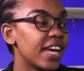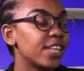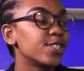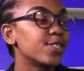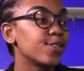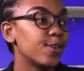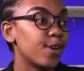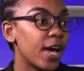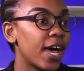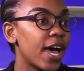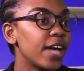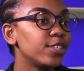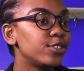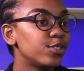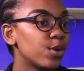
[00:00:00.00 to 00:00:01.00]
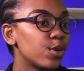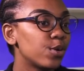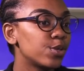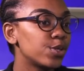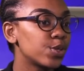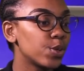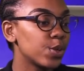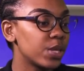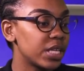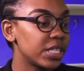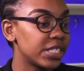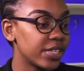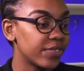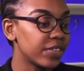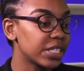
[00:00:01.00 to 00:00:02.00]
so I chose. So there's
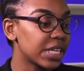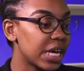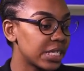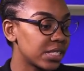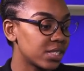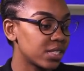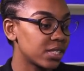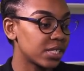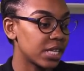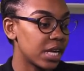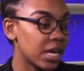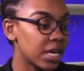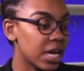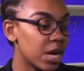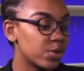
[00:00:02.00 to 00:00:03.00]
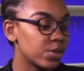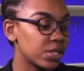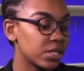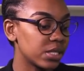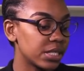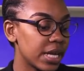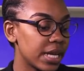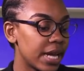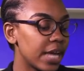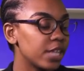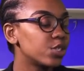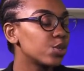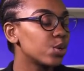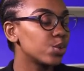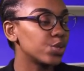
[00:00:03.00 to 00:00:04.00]
different councils, and I
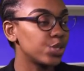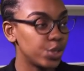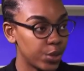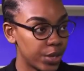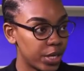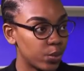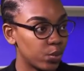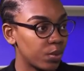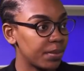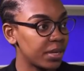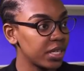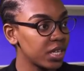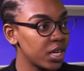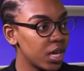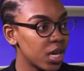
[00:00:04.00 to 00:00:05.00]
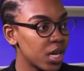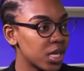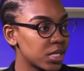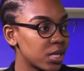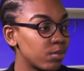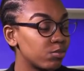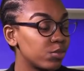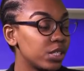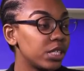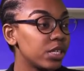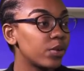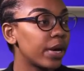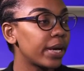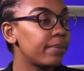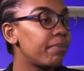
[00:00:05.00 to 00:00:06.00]
chose UN Women because I'm really
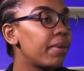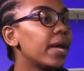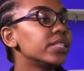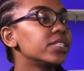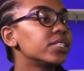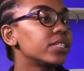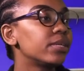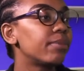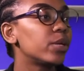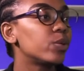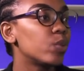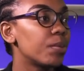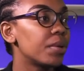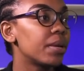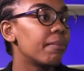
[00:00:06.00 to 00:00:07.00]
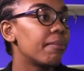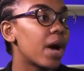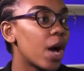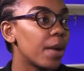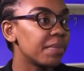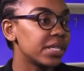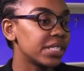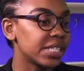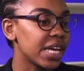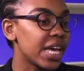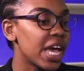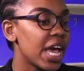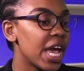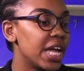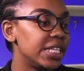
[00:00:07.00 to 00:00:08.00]
quite passionate about women empowerment
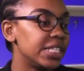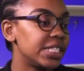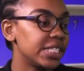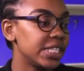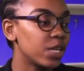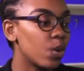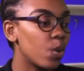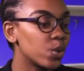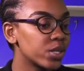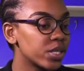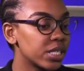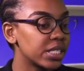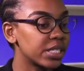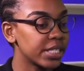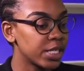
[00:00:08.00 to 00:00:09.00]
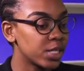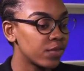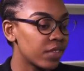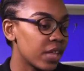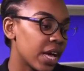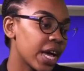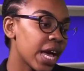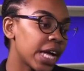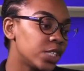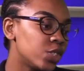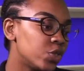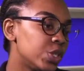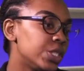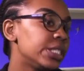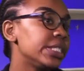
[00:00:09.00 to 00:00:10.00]
and seeing also the state of their
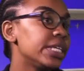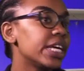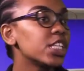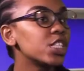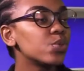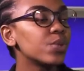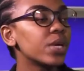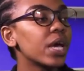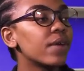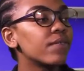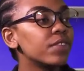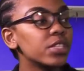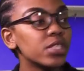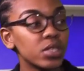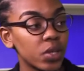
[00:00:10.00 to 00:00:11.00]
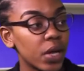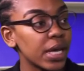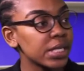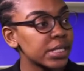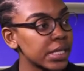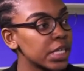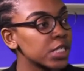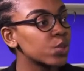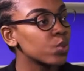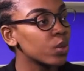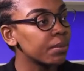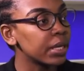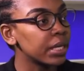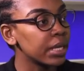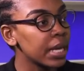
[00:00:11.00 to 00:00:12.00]
countries. Yes, we have these rights as
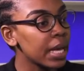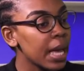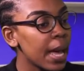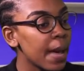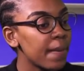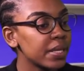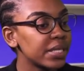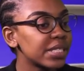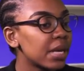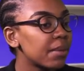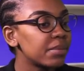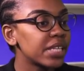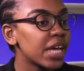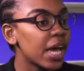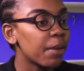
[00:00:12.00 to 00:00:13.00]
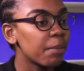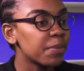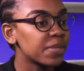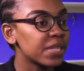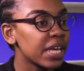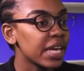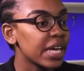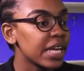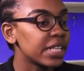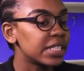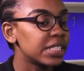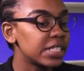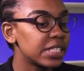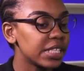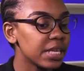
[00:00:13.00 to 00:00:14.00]
women, but sometimes it
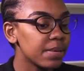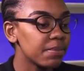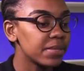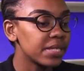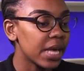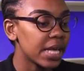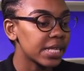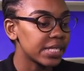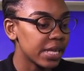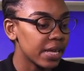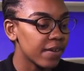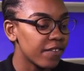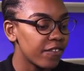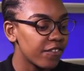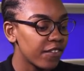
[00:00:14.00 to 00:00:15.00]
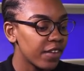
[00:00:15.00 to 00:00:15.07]
seems as if